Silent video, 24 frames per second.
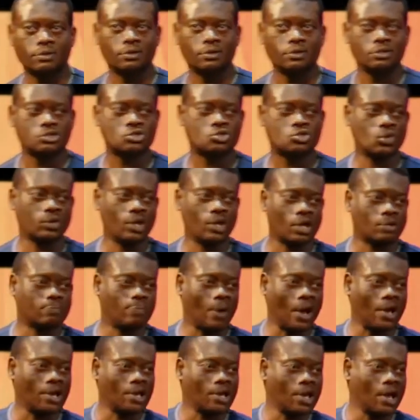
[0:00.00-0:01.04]
so that
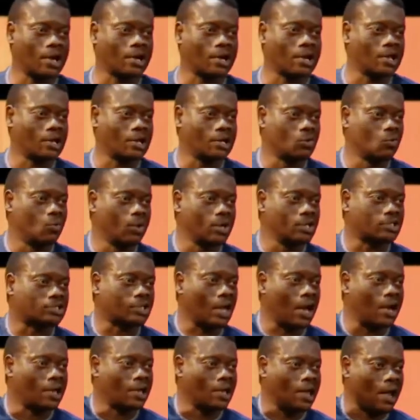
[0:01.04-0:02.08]
by hearing we
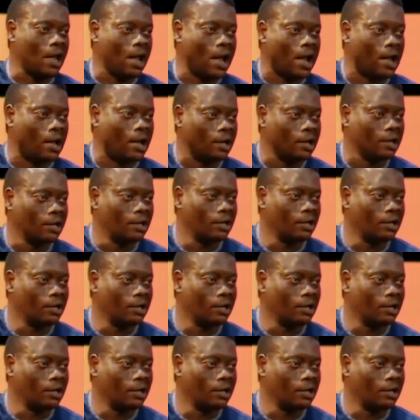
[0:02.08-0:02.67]
shall hear,